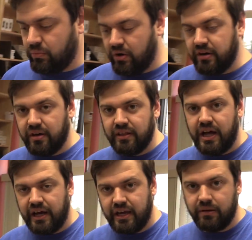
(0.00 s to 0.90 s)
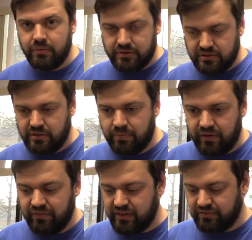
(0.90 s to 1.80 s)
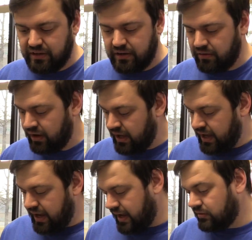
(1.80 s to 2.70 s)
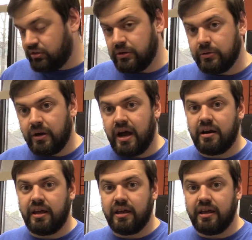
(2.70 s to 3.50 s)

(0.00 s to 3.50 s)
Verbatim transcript: one, unlock it, which is in a previous video, and two, how to